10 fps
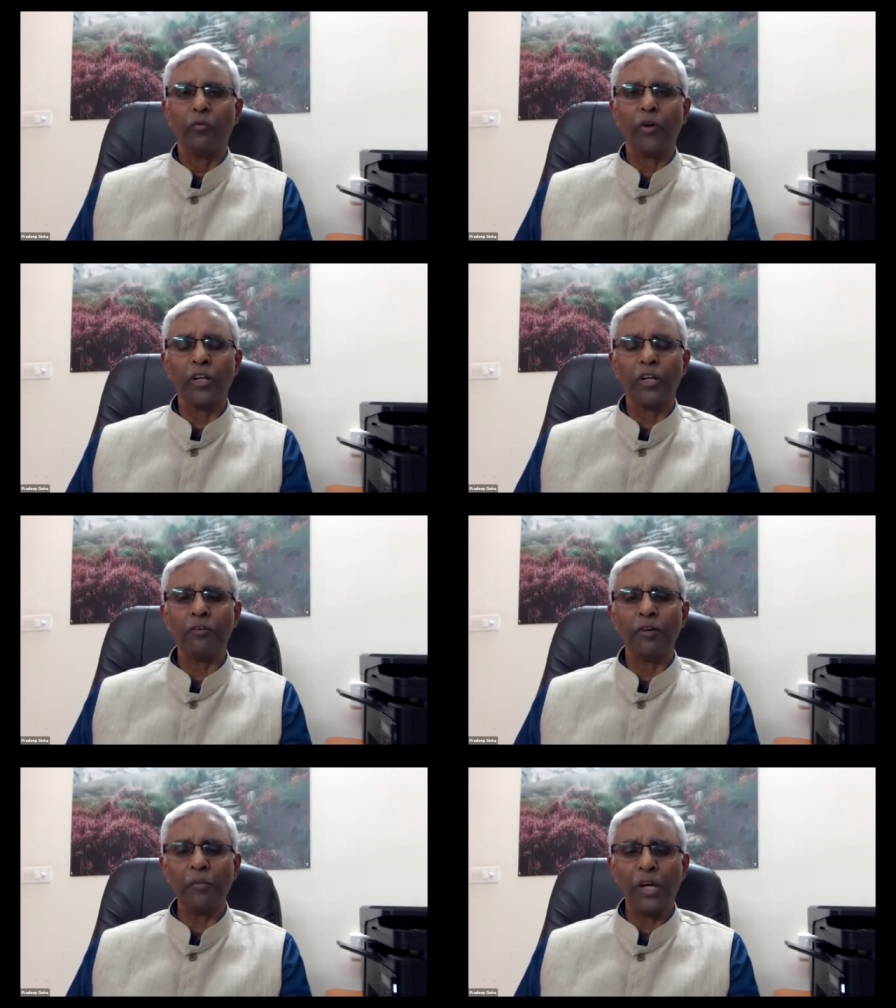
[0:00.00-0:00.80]
for
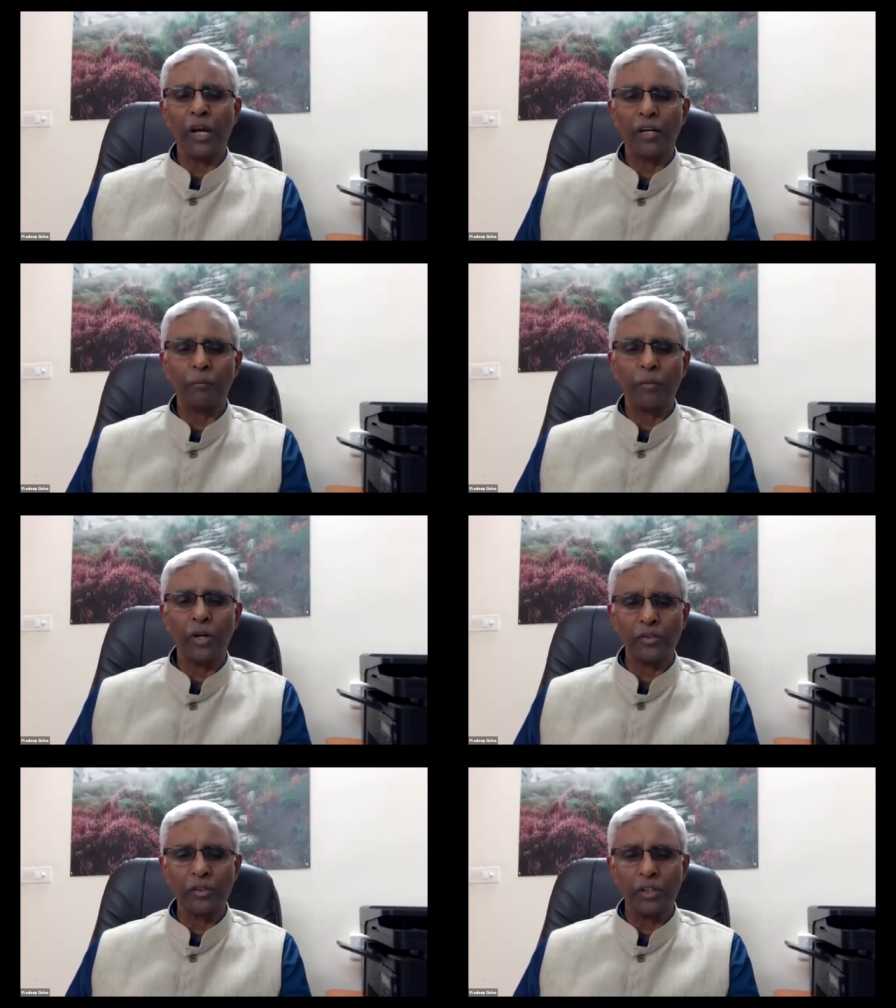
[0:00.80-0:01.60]
giving me an
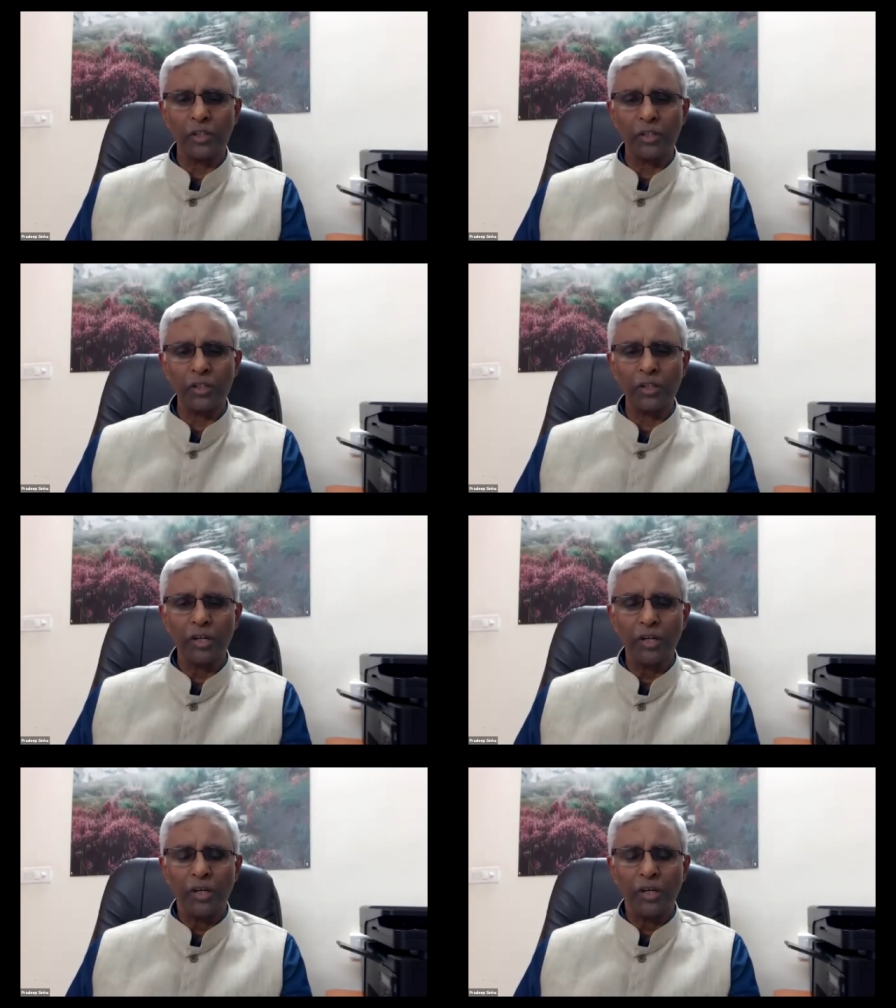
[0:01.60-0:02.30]
opportunity